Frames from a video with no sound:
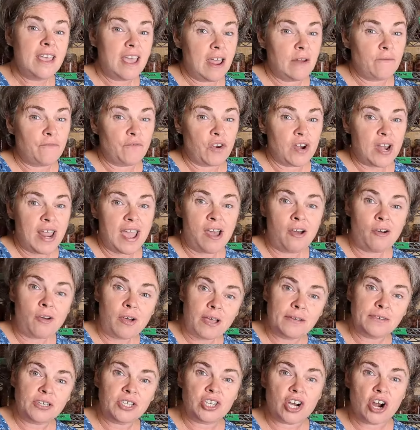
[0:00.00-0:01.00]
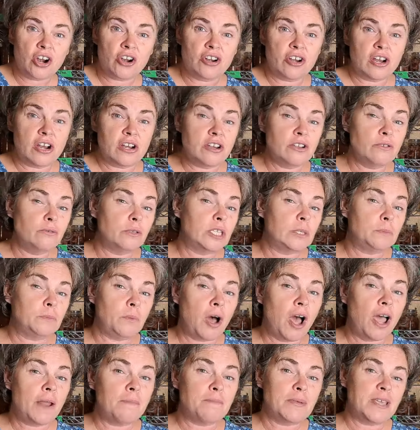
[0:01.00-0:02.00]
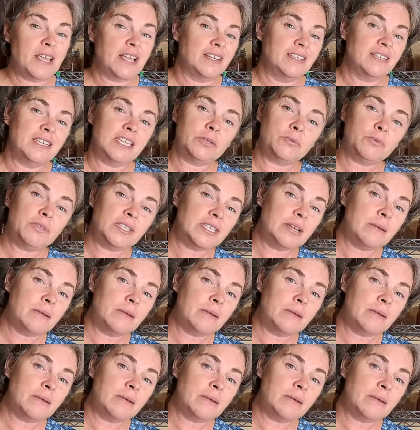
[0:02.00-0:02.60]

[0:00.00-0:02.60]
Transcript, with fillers: And for now, I've started a new spot because this was